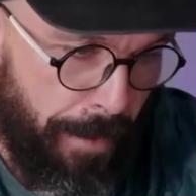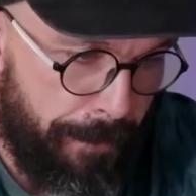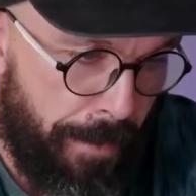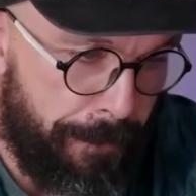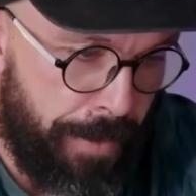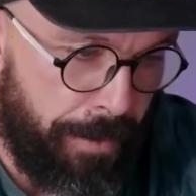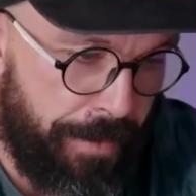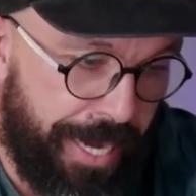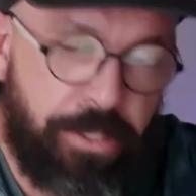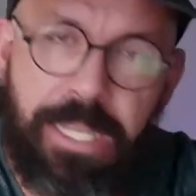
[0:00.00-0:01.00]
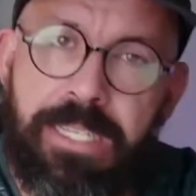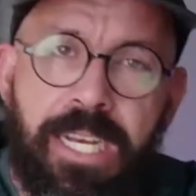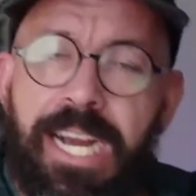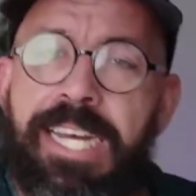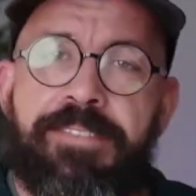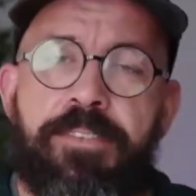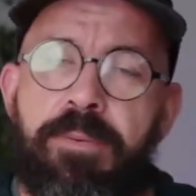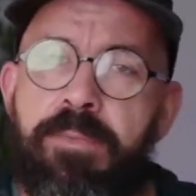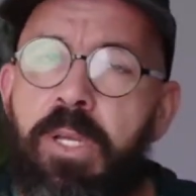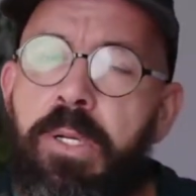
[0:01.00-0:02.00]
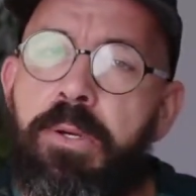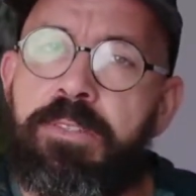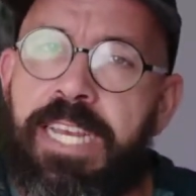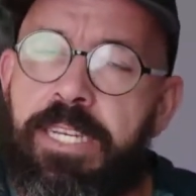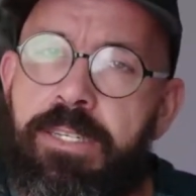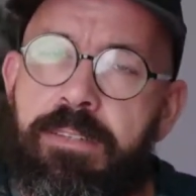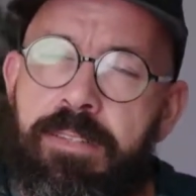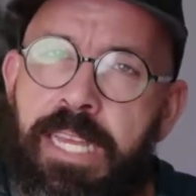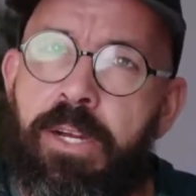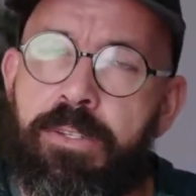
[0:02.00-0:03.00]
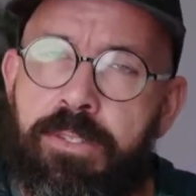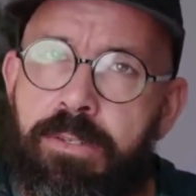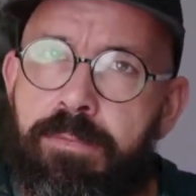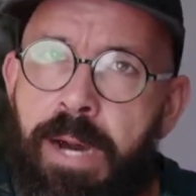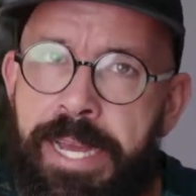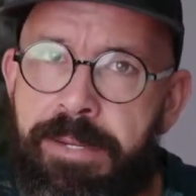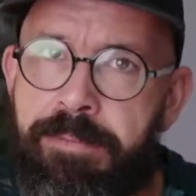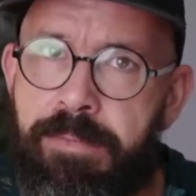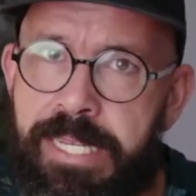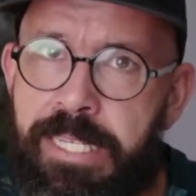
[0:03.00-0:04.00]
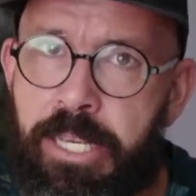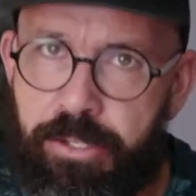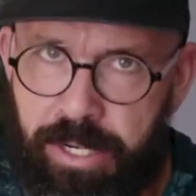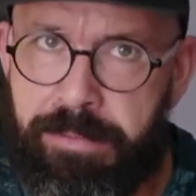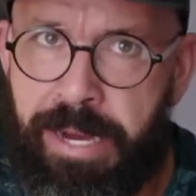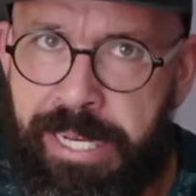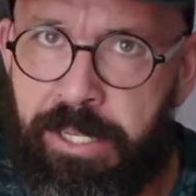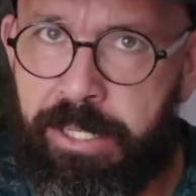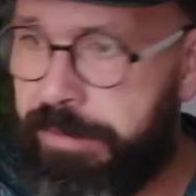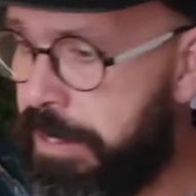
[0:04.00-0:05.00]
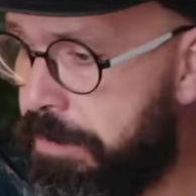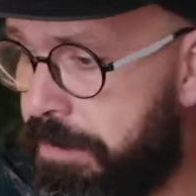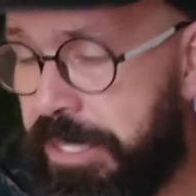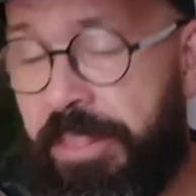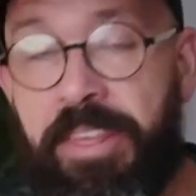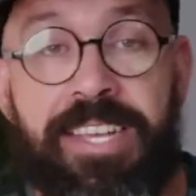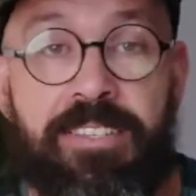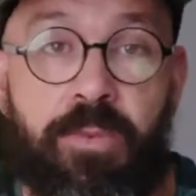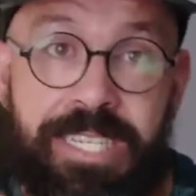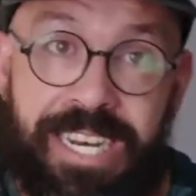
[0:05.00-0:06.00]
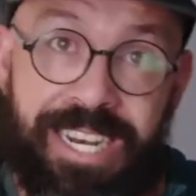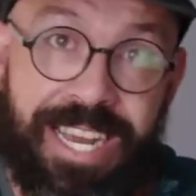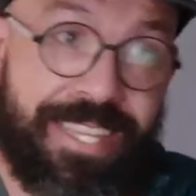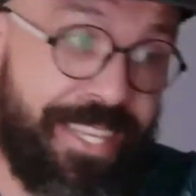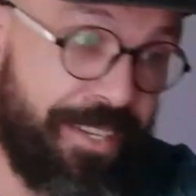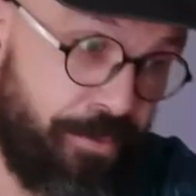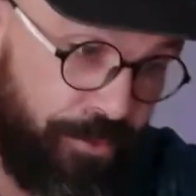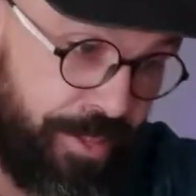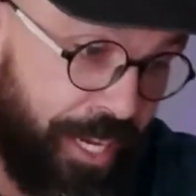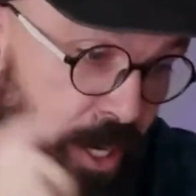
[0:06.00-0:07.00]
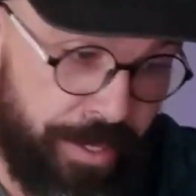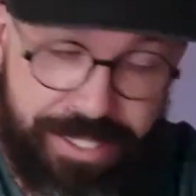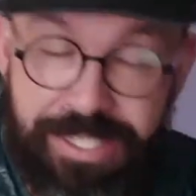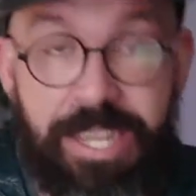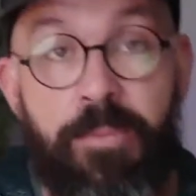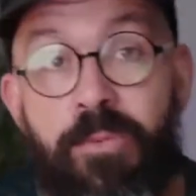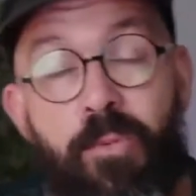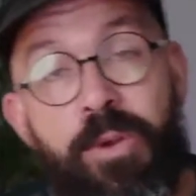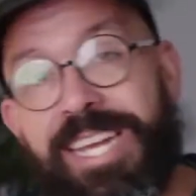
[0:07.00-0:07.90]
I know that the guys from Local Skate, they also buy them, and they usually buy a lot of them. But the thing is, when they land, they go. It's the same.